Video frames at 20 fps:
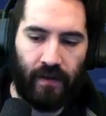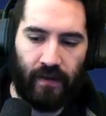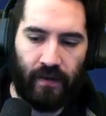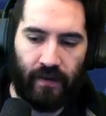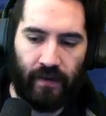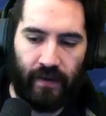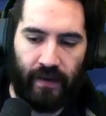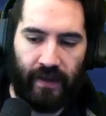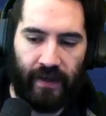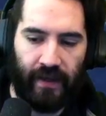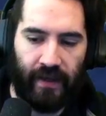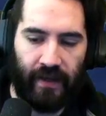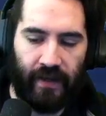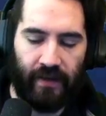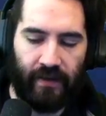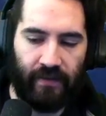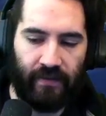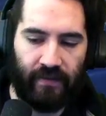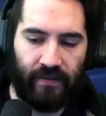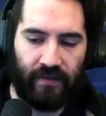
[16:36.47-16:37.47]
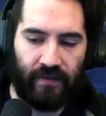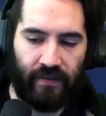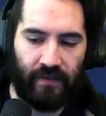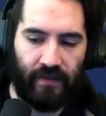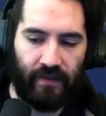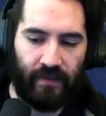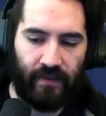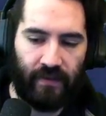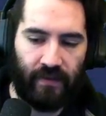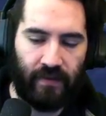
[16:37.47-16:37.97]
And
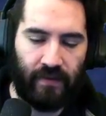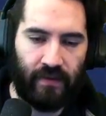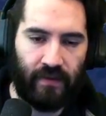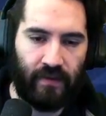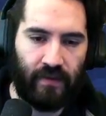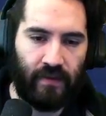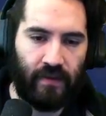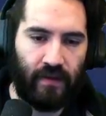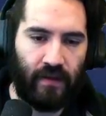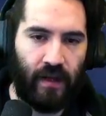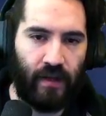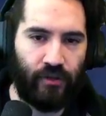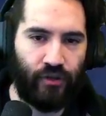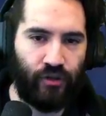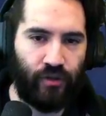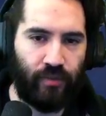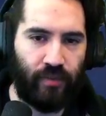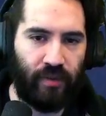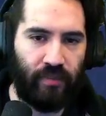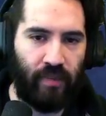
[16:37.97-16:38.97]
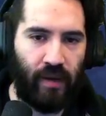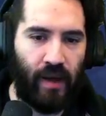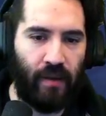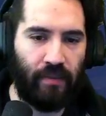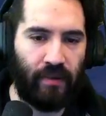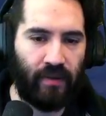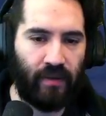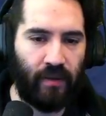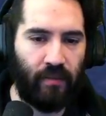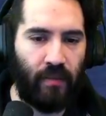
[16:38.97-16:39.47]
I should be
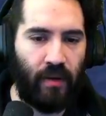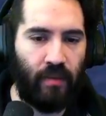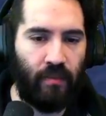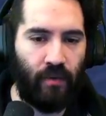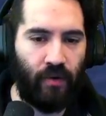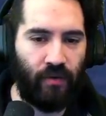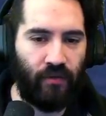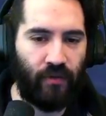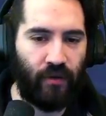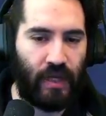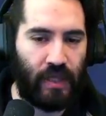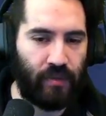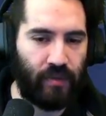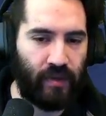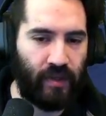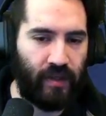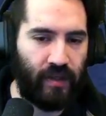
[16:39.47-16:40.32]
popping them up more frequently